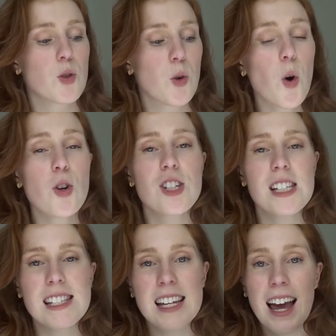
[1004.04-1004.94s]

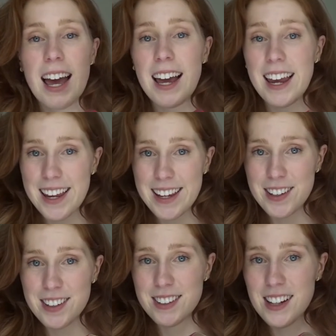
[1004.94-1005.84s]
gorgeous
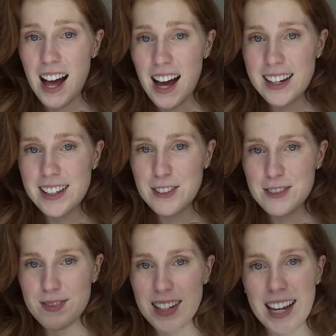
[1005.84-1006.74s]
heel, high heel
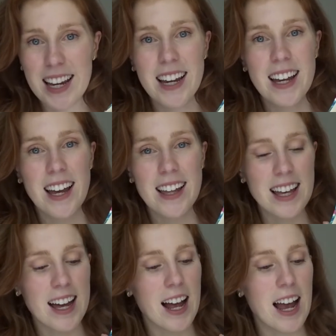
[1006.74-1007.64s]
for me
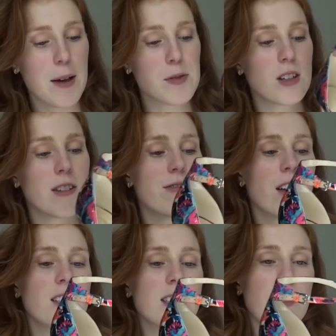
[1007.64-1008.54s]
that I absolutely
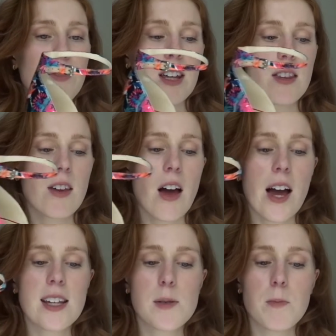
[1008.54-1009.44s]
fell in love with.
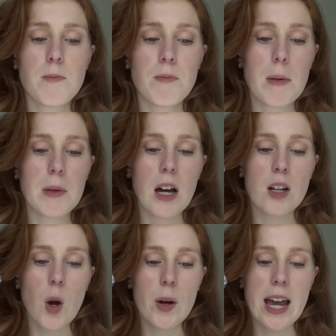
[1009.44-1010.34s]
I remember
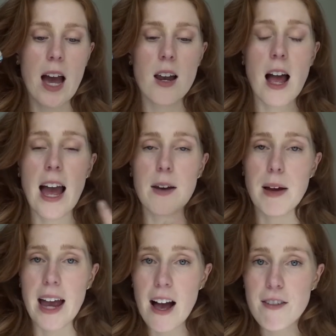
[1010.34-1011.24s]
going out, I had
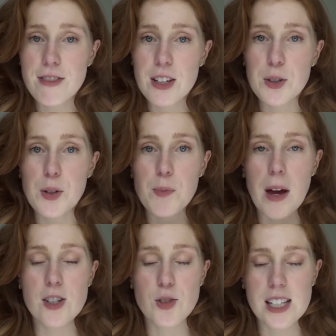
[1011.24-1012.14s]
my outfit,
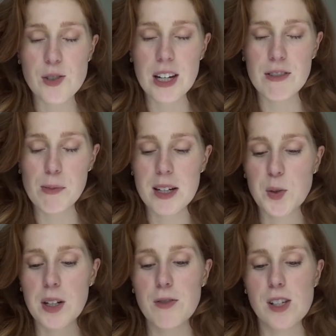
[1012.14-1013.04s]
my dress ready for my
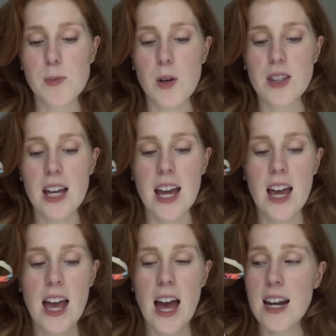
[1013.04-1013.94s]
twenty-first birthday,
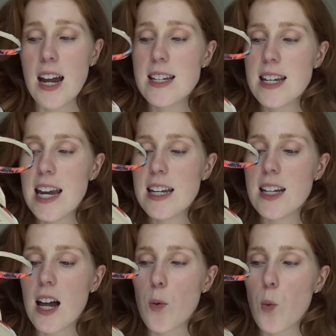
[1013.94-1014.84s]
and I
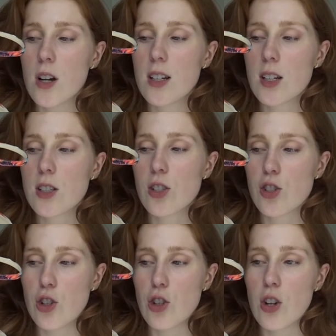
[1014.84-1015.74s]
needed, I wanted a
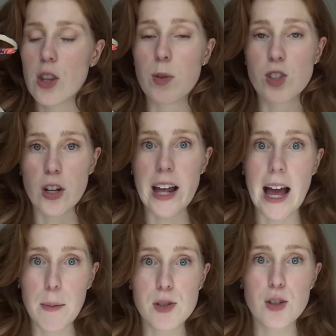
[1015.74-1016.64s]
shoe that was gonna
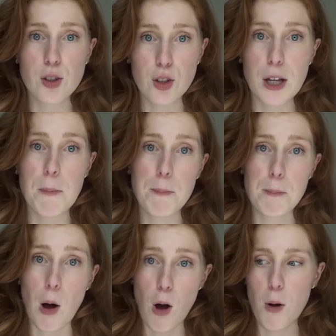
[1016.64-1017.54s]
absolutely
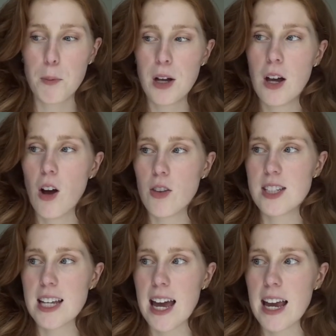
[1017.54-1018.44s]
pop on the
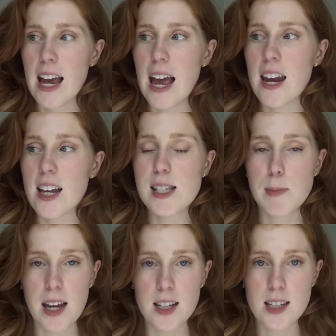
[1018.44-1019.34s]
day. And I
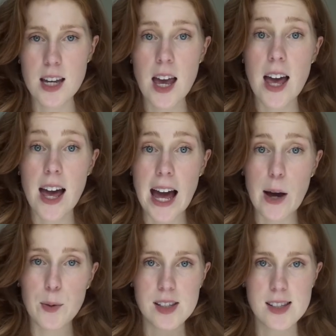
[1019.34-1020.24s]
spent
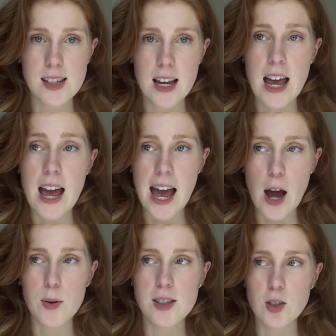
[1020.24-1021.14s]
hours,
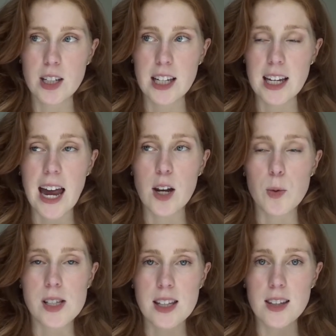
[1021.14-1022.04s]
hours looking, and it
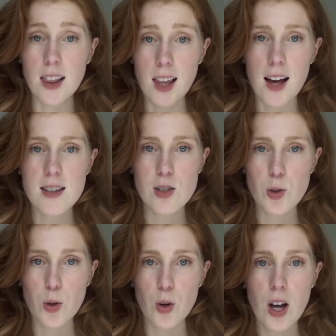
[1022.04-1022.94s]
was in the last
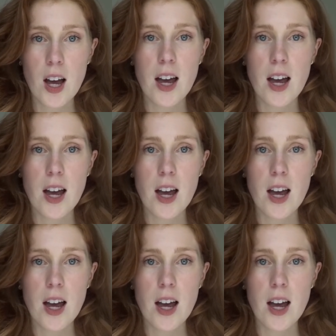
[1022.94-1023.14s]
store